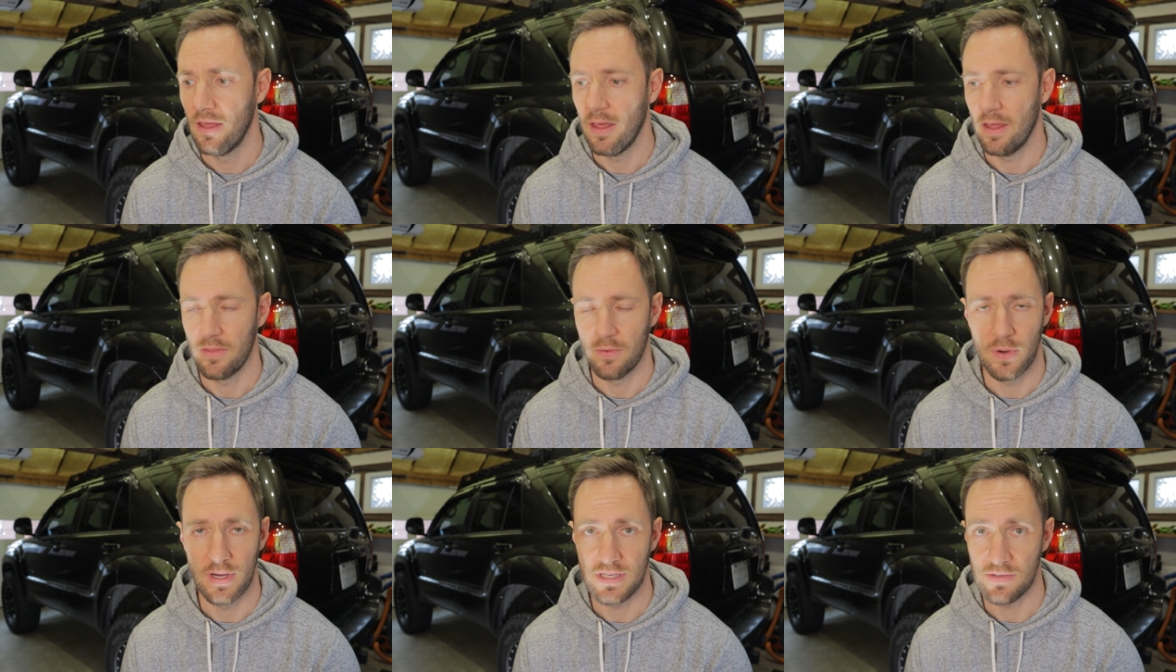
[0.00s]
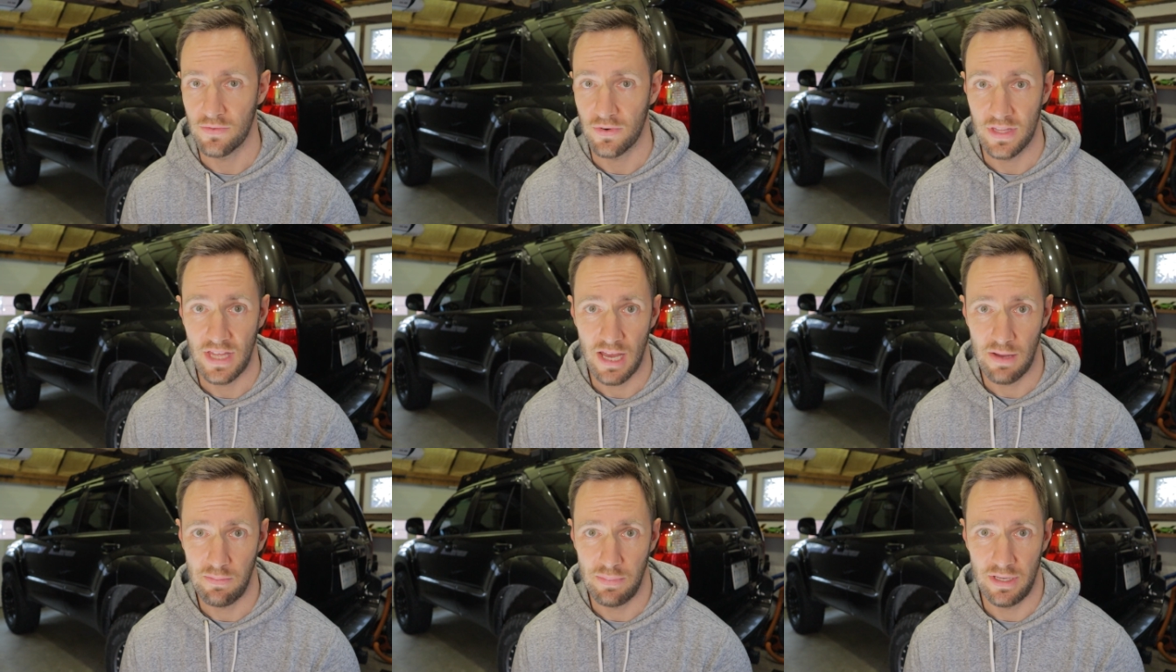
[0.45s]
the reason for
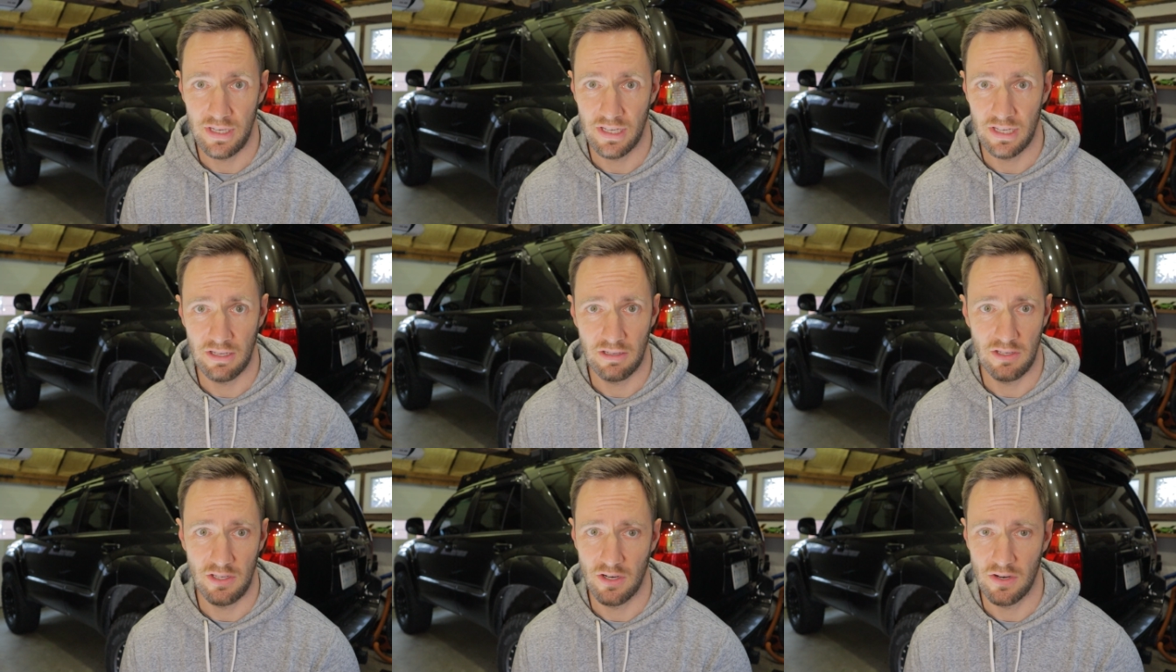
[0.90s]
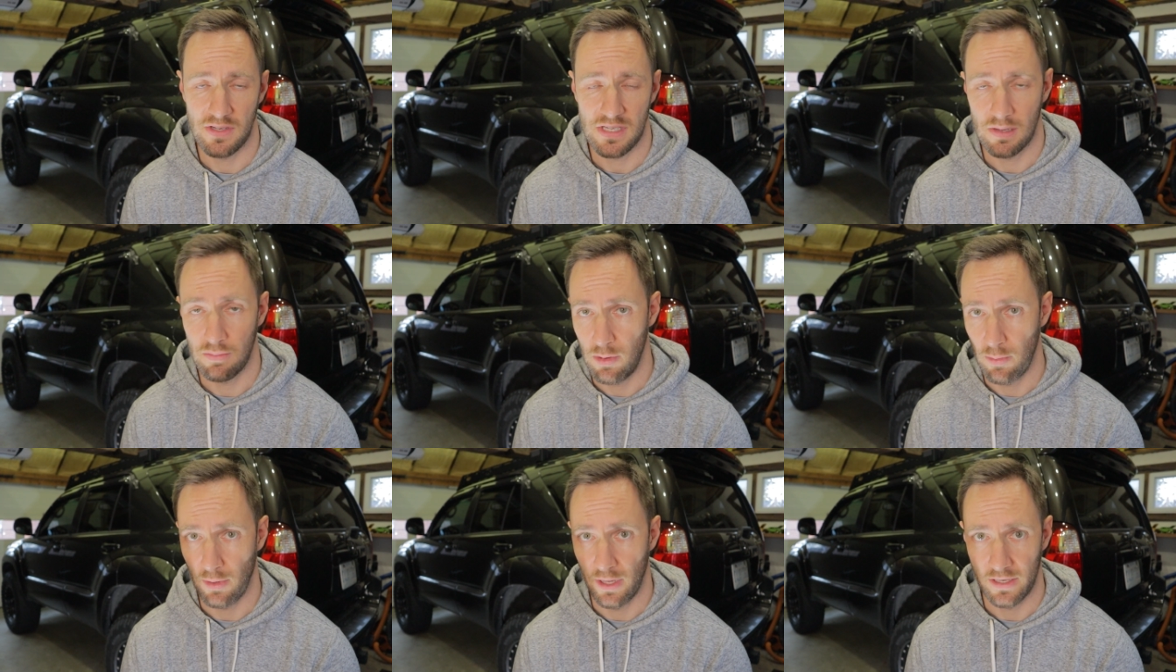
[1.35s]
that being,
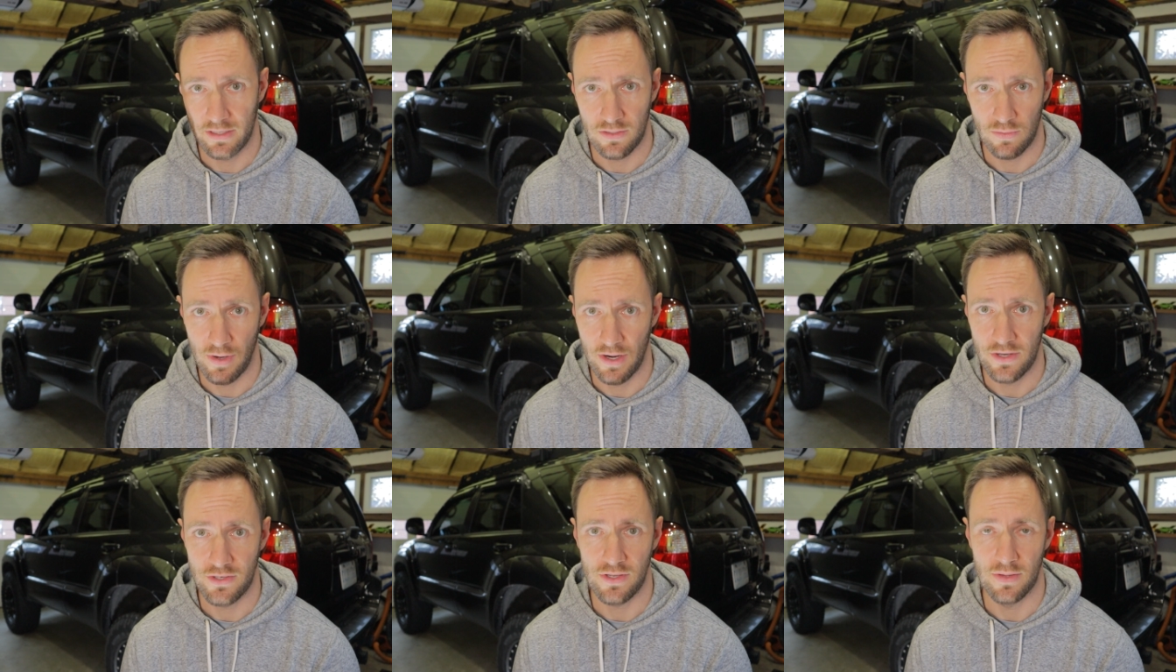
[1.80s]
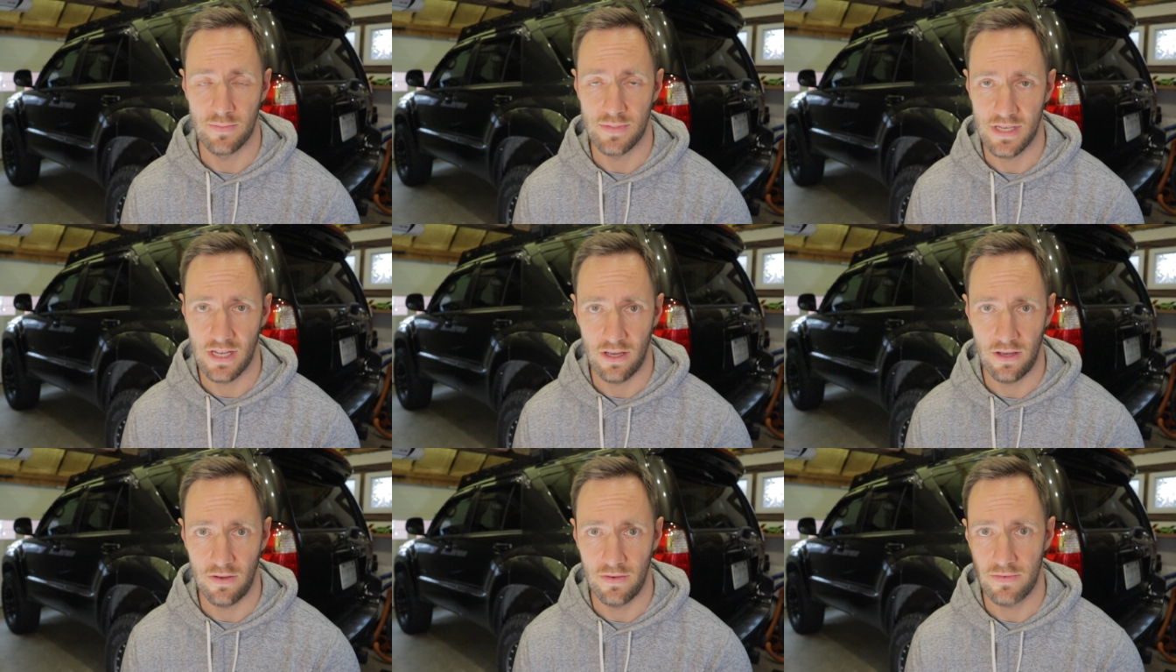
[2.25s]
some people like to wrench
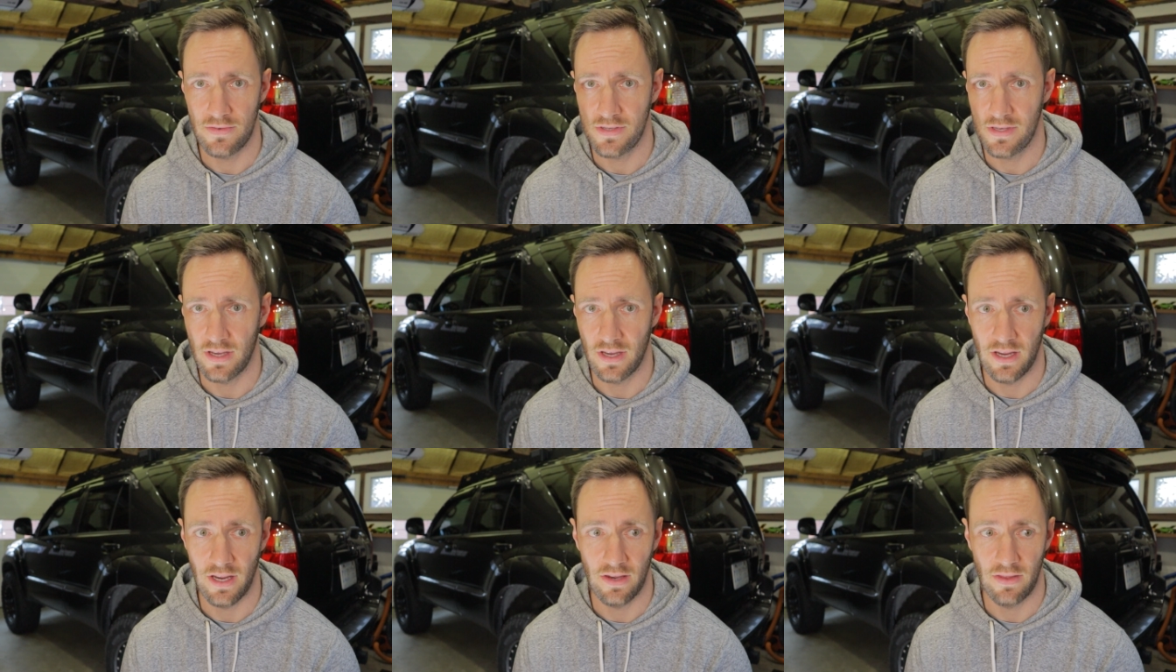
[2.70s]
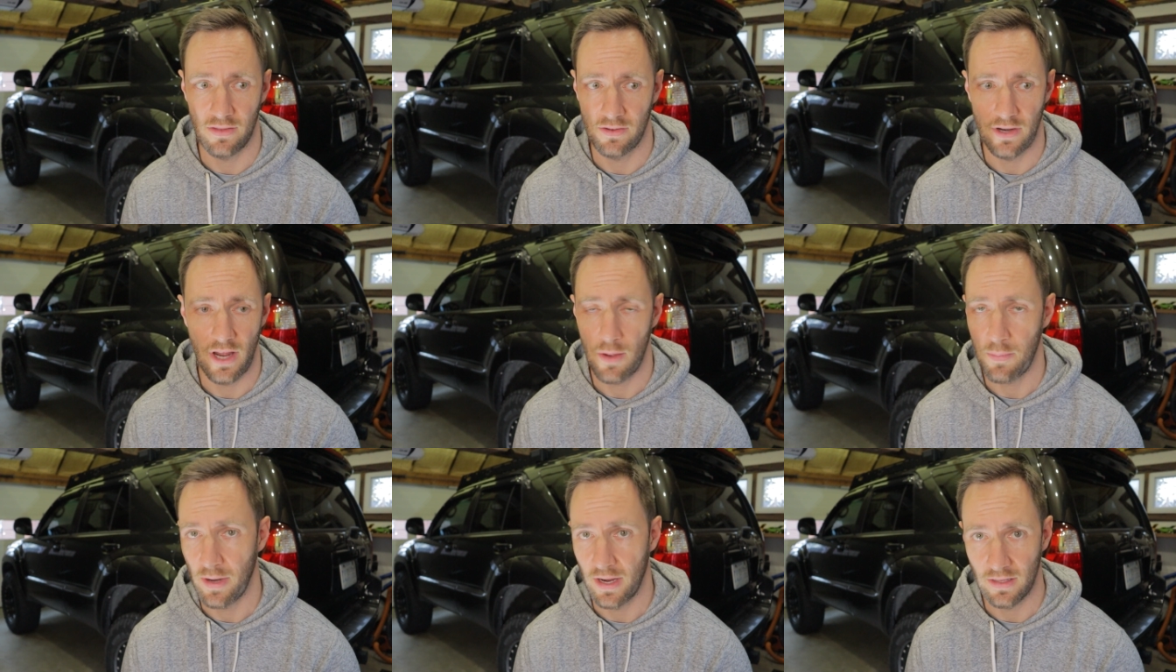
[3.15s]
themselves and they're
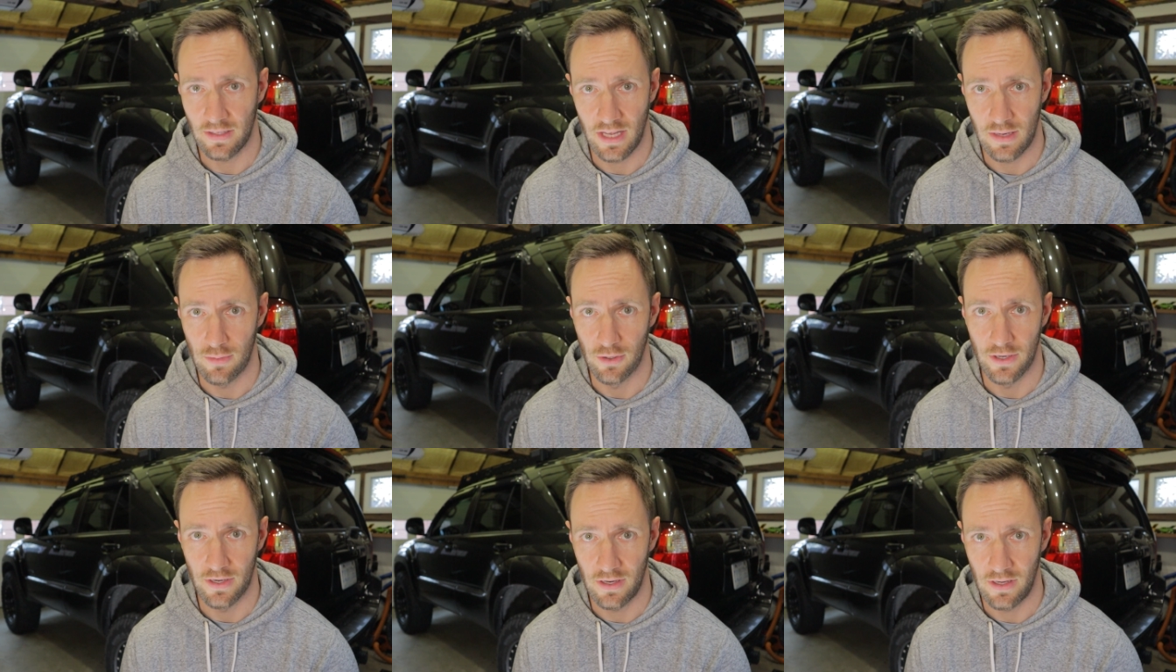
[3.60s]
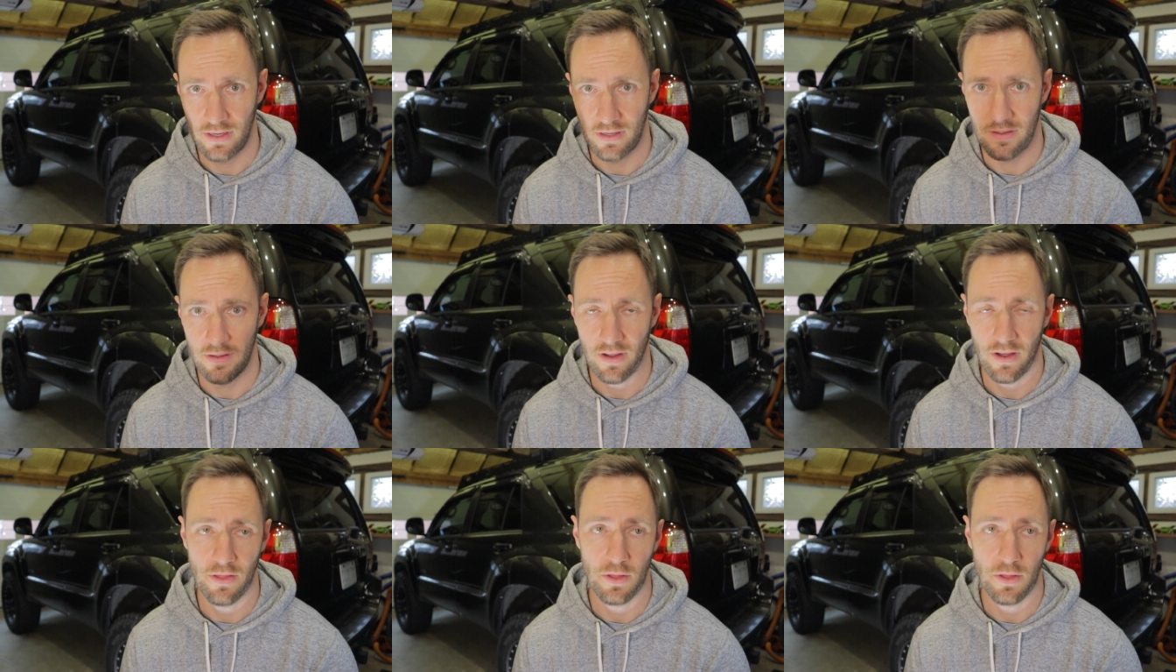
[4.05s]
not paying labor at all.